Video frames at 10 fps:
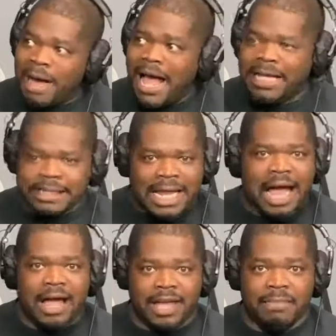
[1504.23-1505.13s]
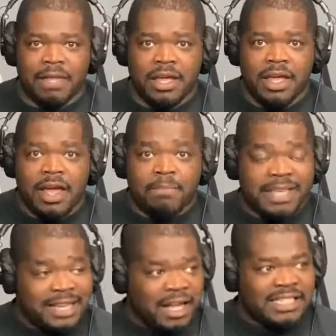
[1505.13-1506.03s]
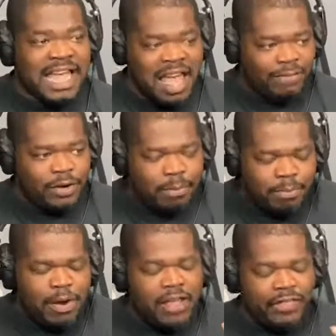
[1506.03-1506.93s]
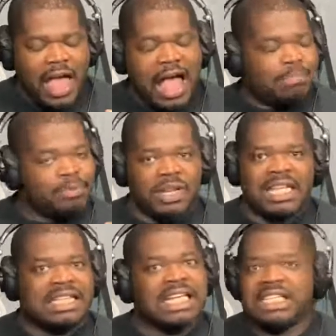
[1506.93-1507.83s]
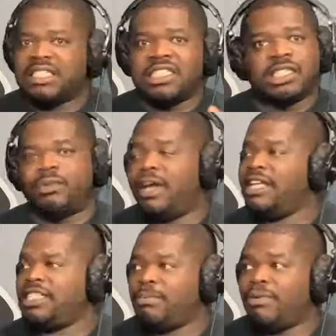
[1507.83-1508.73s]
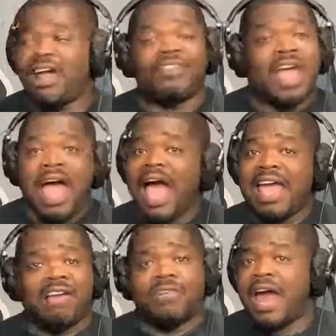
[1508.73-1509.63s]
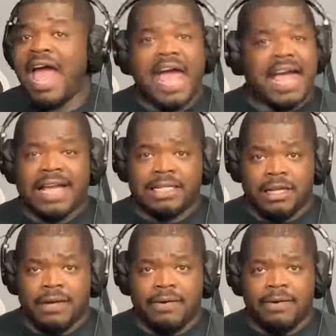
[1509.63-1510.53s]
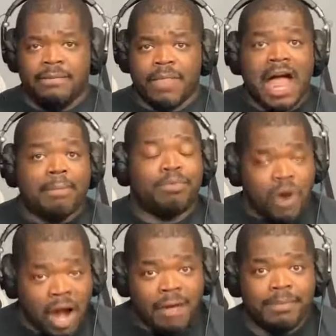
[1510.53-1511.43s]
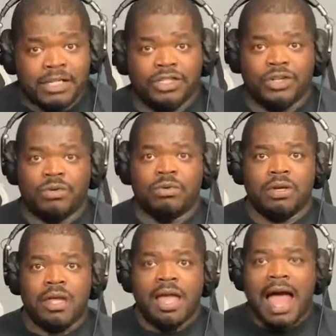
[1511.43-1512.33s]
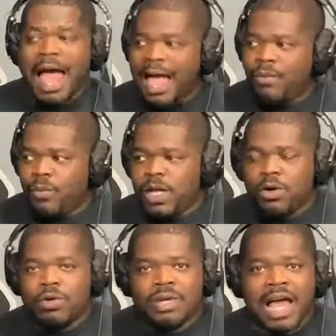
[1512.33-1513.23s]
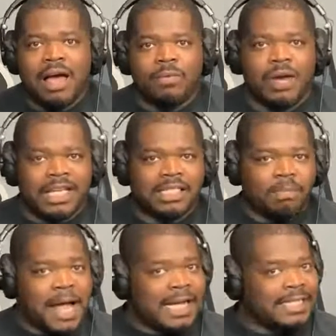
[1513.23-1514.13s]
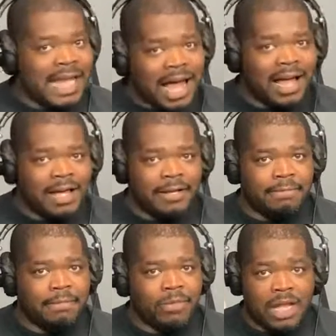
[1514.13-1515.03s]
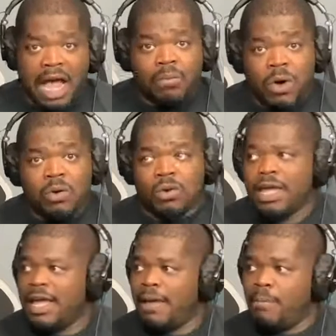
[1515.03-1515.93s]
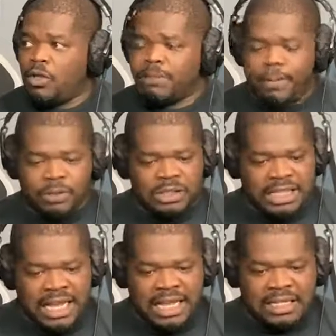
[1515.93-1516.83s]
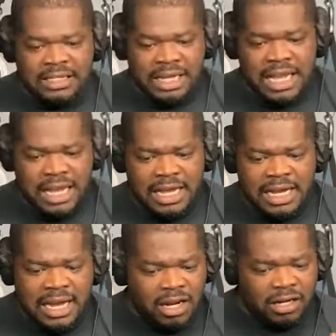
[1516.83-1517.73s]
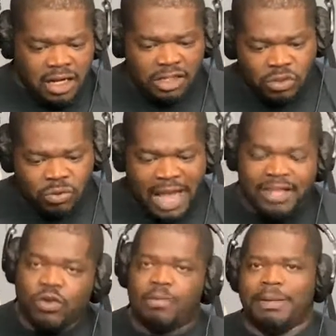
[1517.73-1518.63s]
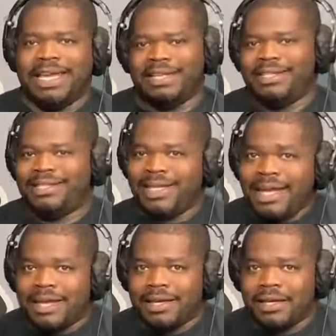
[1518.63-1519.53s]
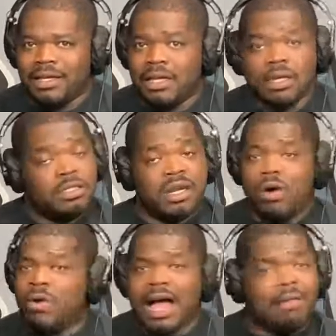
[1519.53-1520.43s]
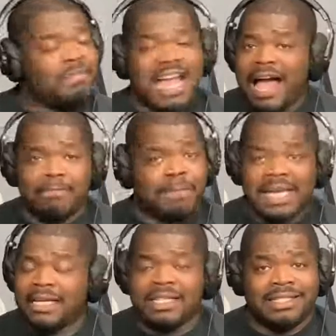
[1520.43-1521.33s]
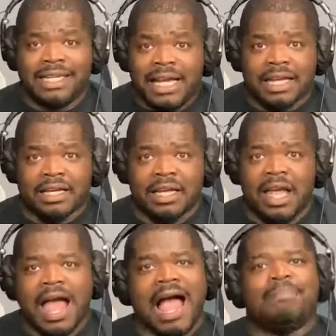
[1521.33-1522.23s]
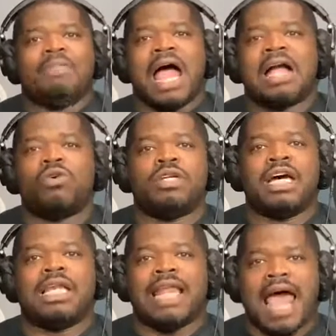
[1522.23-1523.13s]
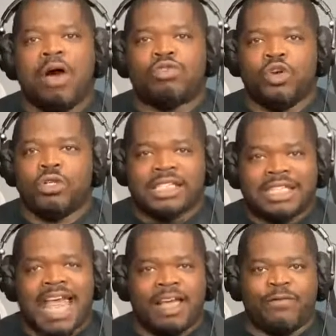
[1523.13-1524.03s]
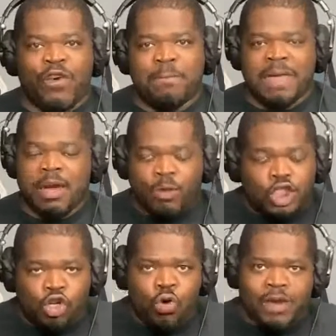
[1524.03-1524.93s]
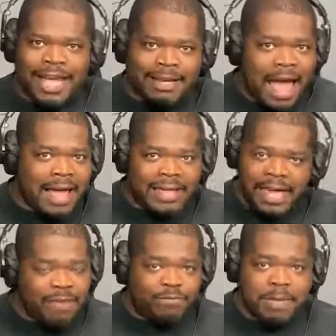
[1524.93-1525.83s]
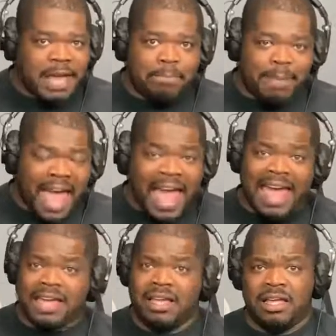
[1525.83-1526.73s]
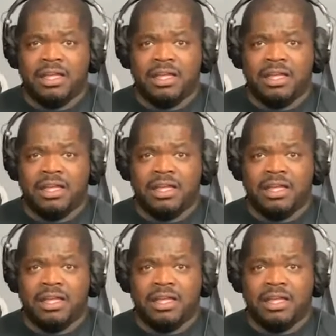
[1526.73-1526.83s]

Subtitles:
my time. Because every breath I breathe in is the sweetest breath I ever had. I promise you, I will not waste my time. I won't. And most people see it and they'll look at you like you being a dick. No, I'm not being a dick. I'm not going to allow you to take from me what you cannot give me back.